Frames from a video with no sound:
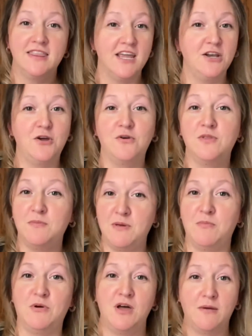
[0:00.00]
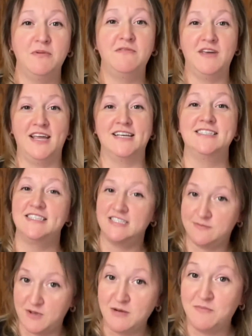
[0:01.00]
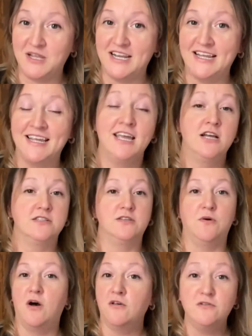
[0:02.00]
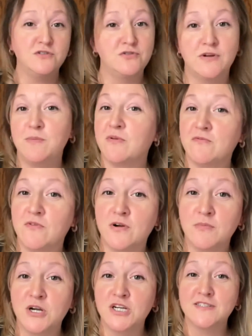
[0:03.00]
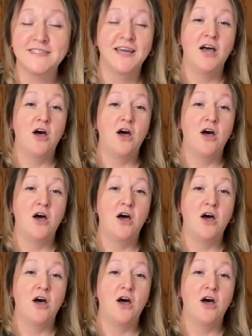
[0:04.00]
They know that people come to Vegas to spend money. So all those street performers,